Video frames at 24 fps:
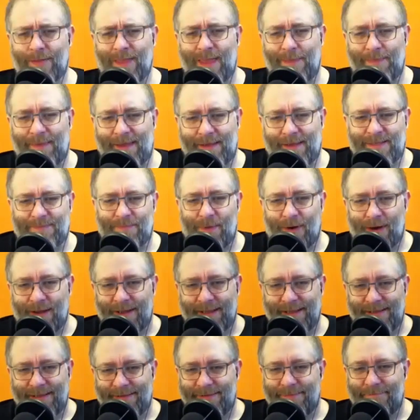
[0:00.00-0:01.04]
on there? Because
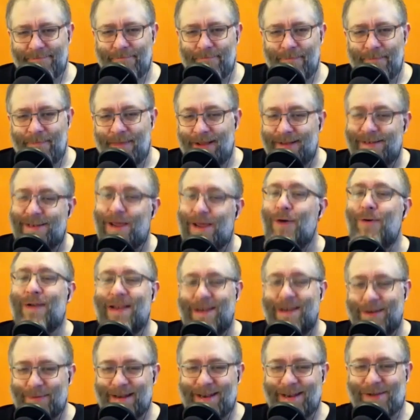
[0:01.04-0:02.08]
my totally
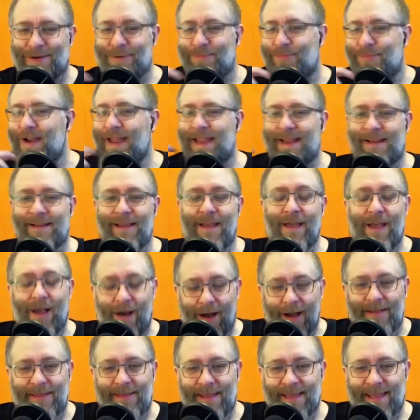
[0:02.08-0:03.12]
non-medical brain,
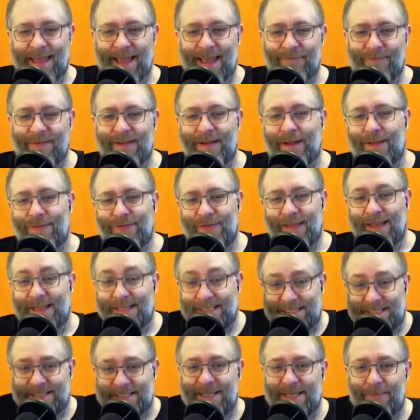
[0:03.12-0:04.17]
I think caffeine, is
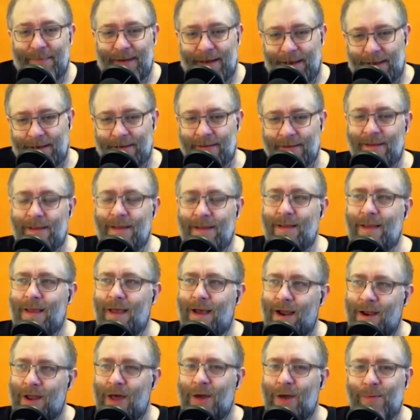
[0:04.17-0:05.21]
a stimulant,
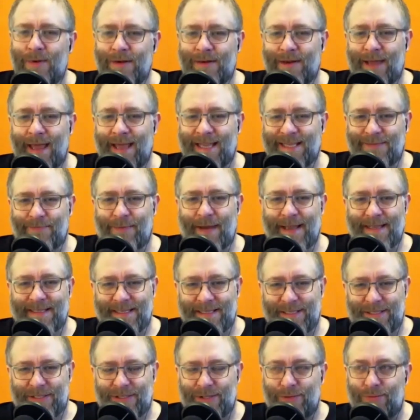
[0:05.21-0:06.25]
and I would expect
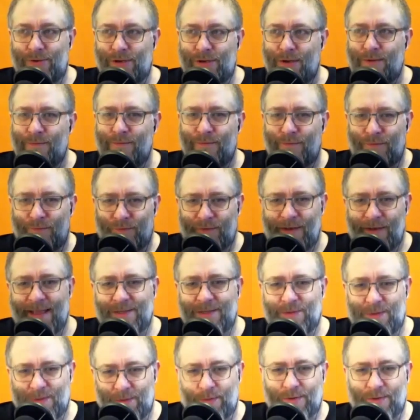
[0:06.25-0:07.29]
it to
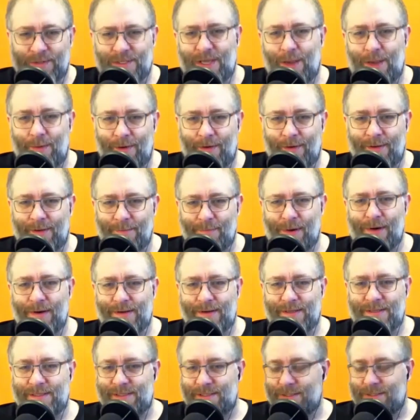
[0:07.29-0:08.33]
conflict with what's going on at
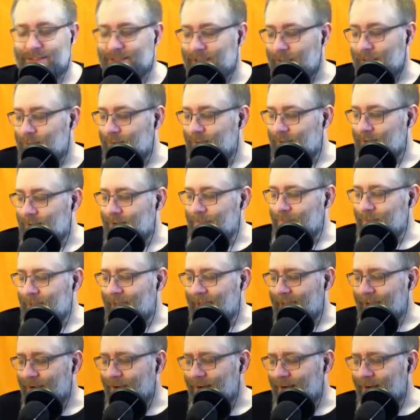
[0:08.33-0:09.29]
Parkinson's. So how